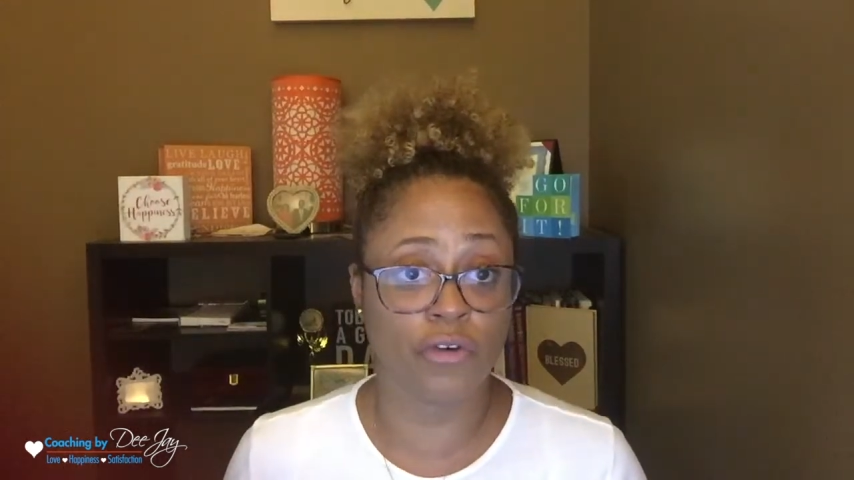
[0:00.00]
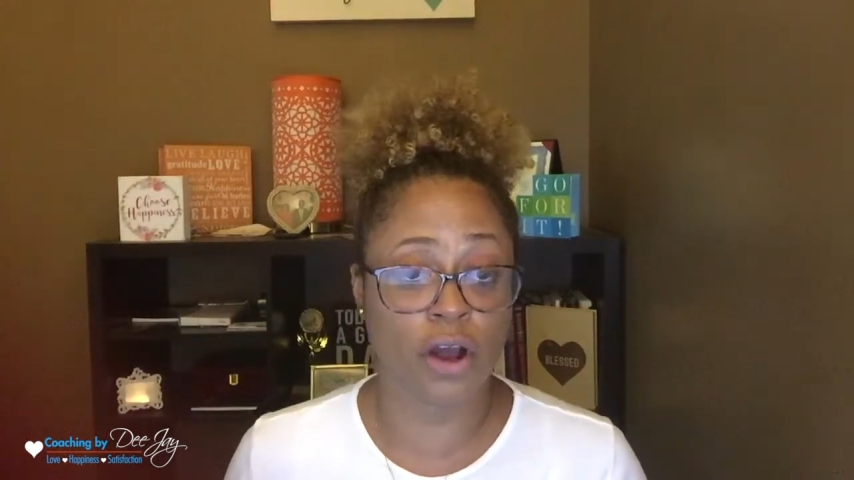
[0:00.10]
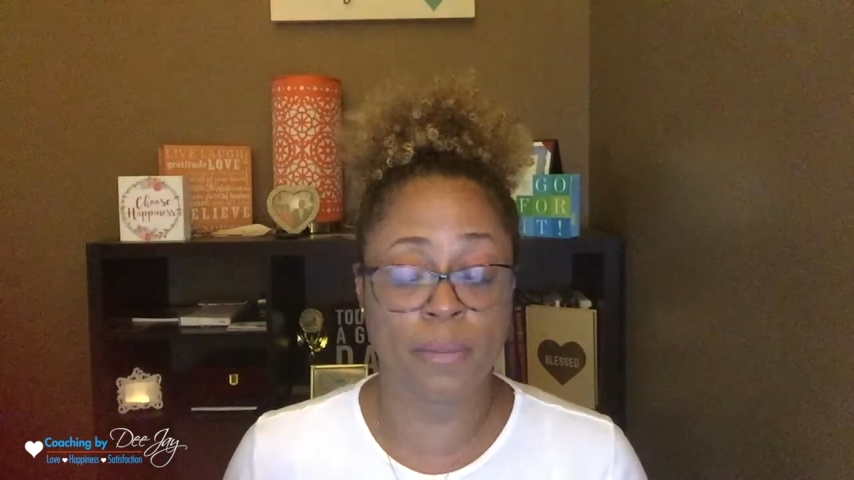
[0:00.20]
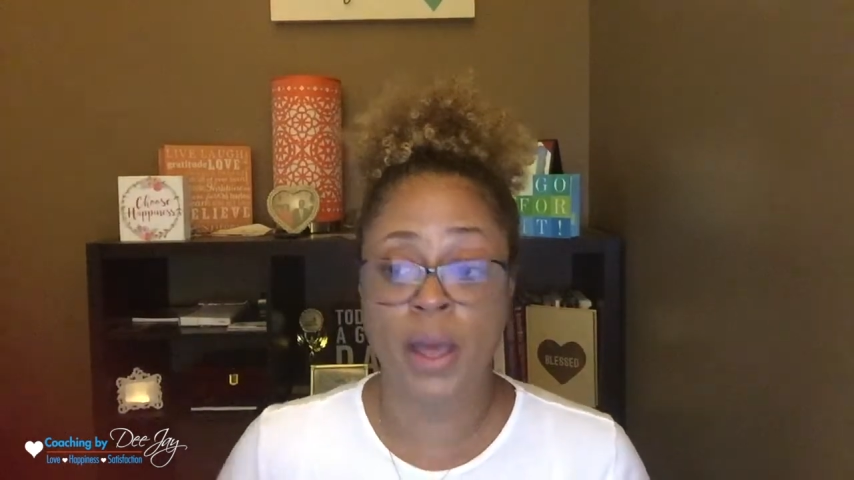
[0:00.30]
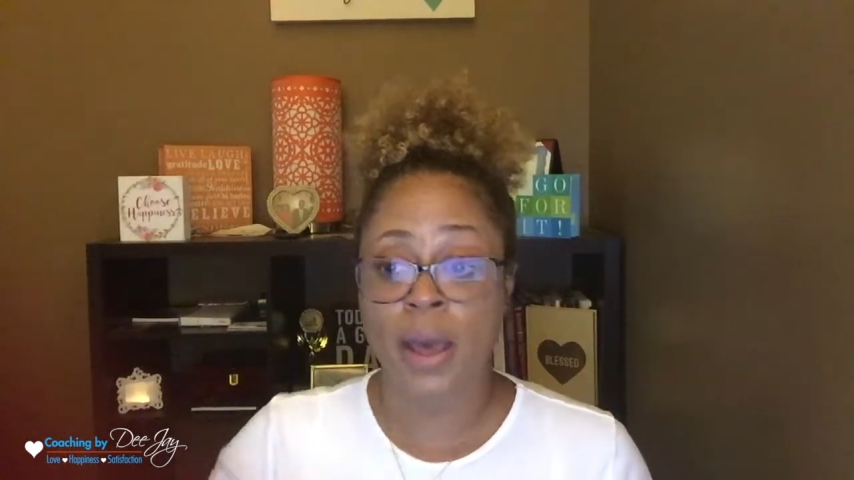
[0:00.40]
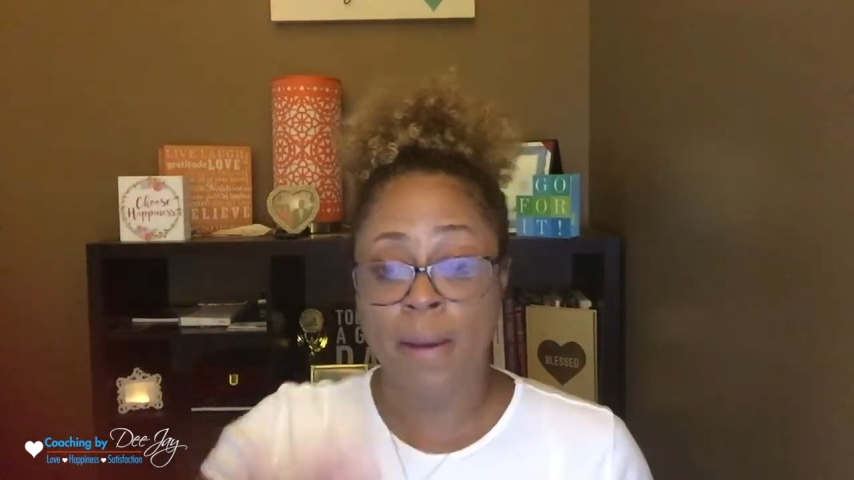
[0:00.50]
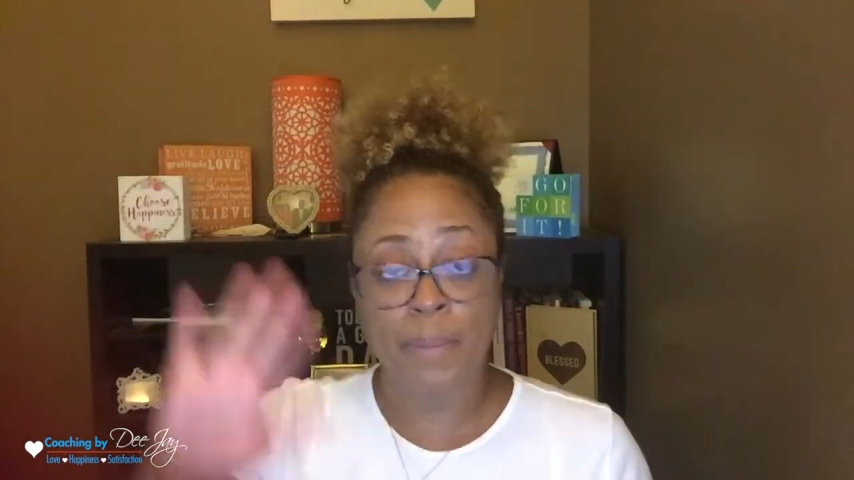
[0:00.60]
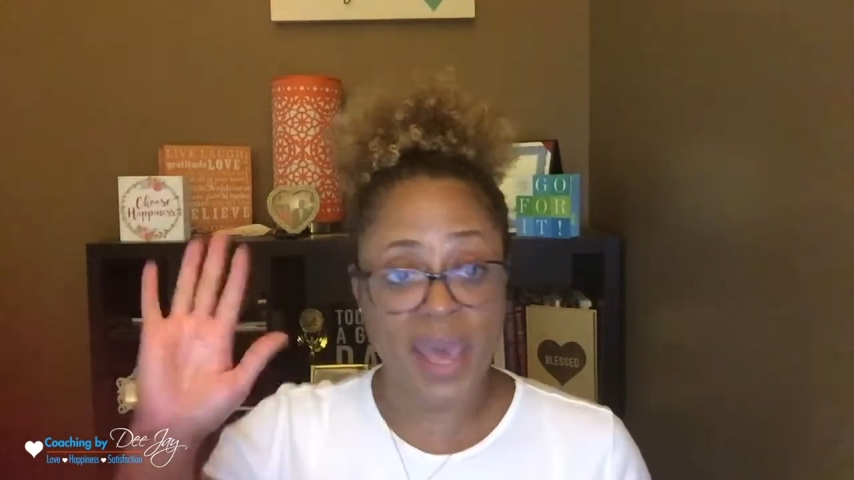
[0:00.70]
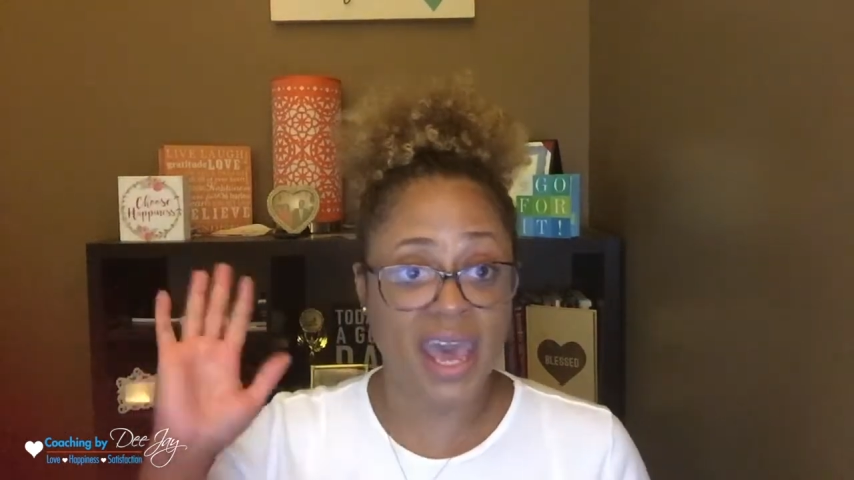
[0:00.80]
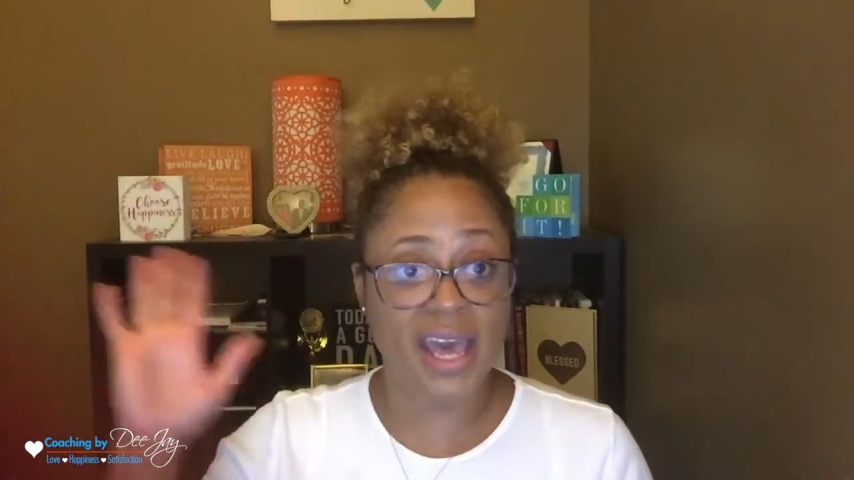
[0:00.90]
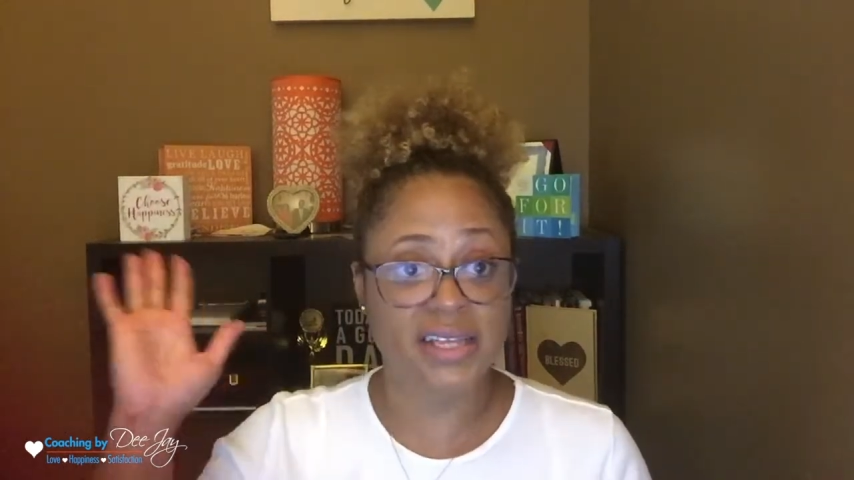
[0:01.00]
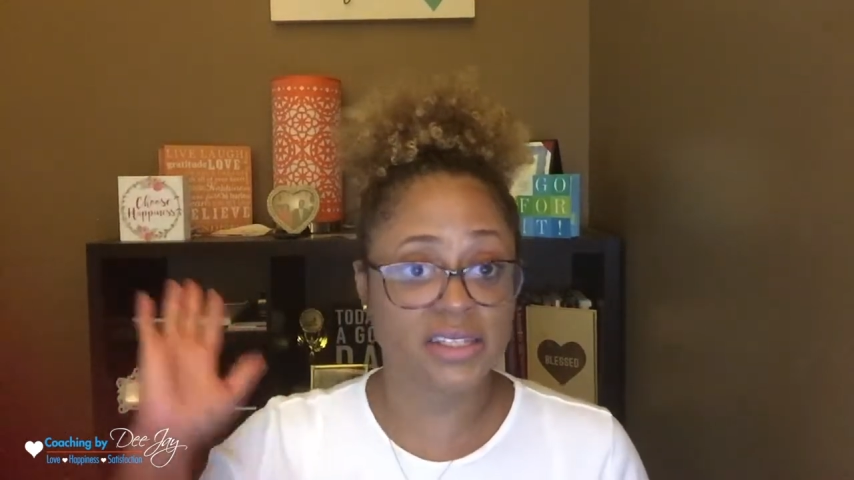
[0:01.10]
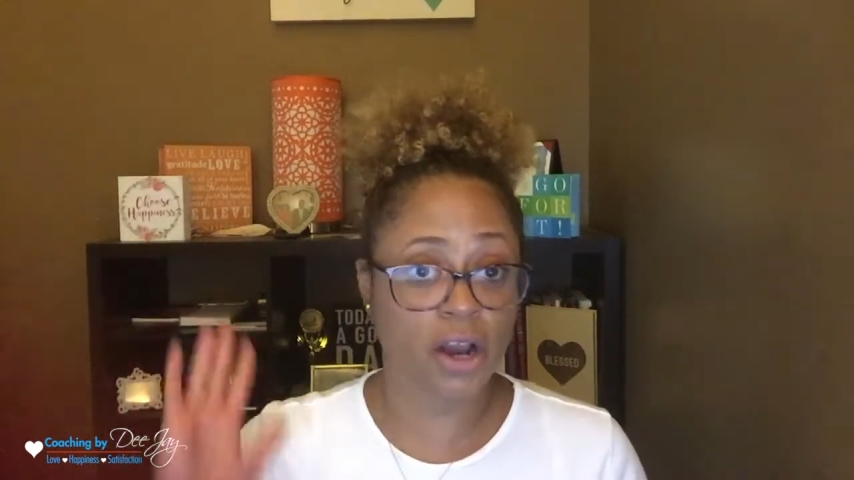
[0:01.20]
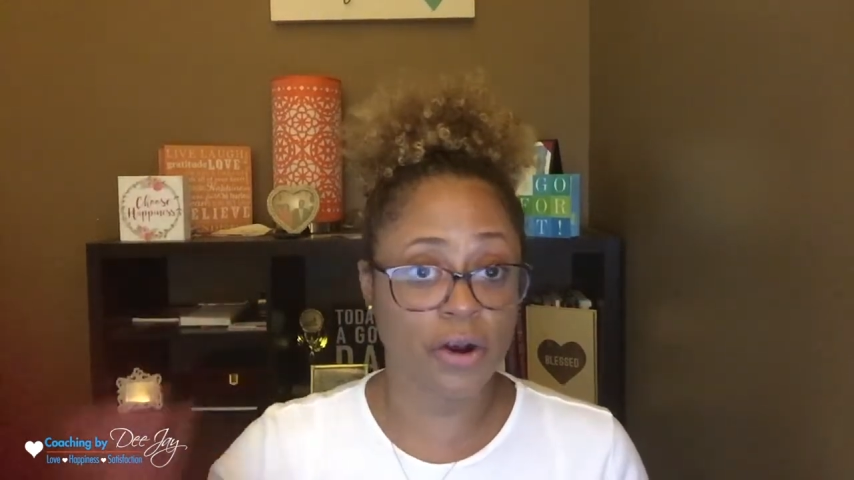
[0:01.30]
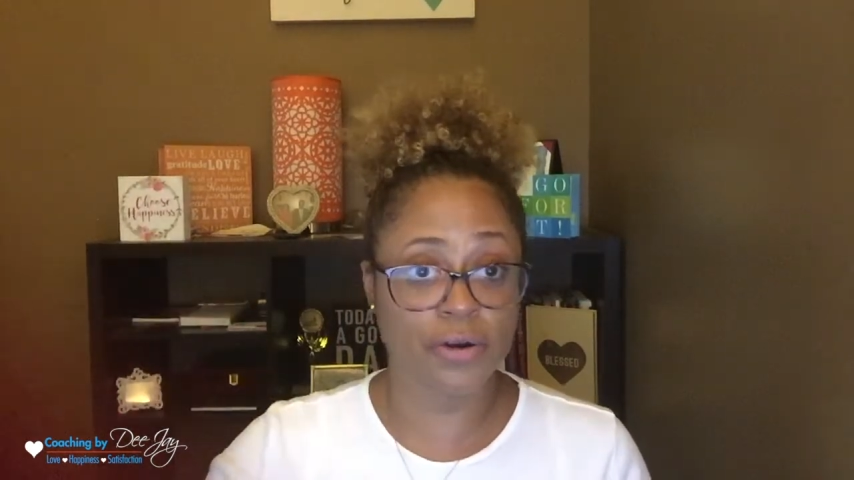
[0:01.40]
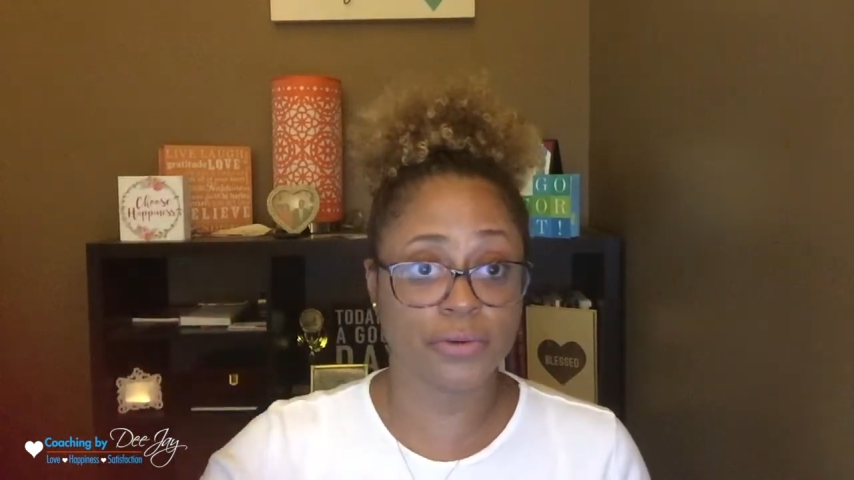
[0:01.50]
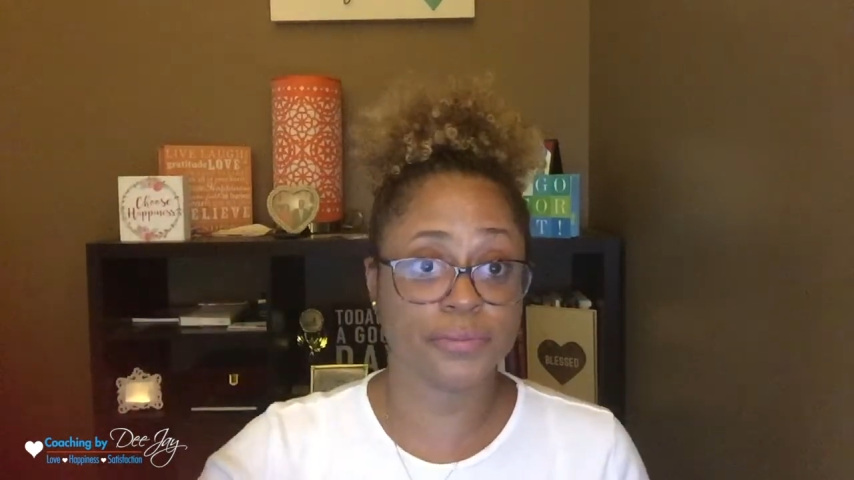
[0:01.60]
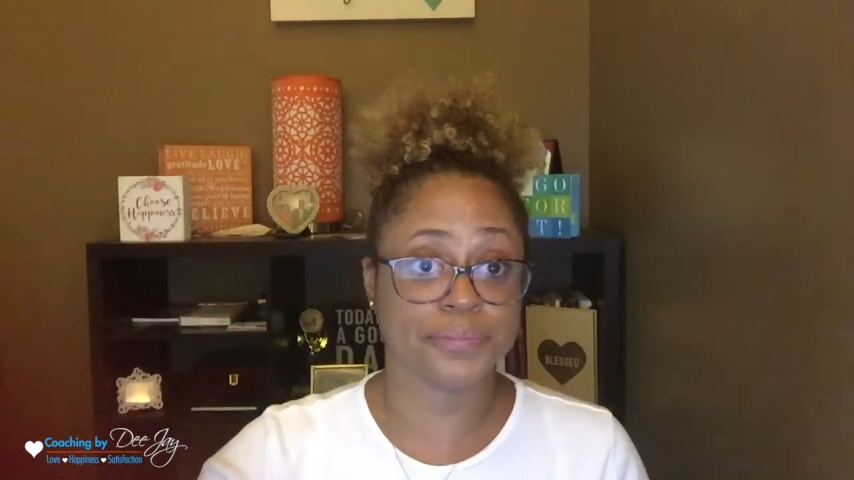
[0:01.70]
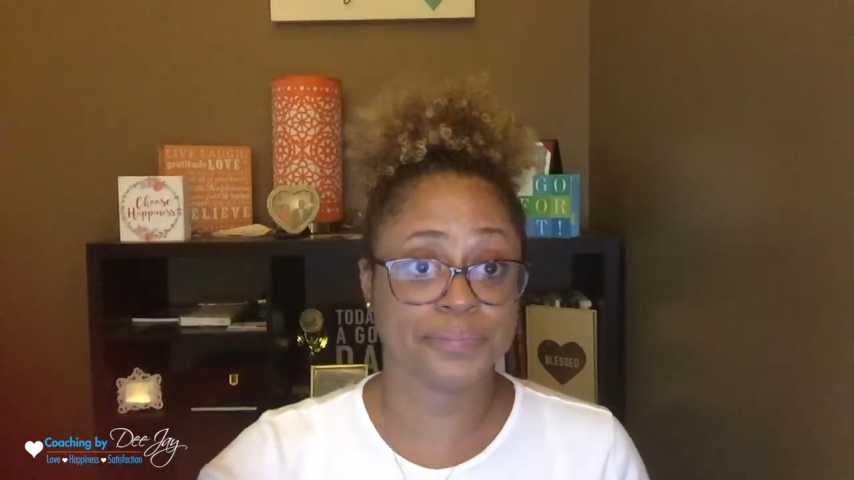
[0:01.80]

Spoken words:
from past hurt.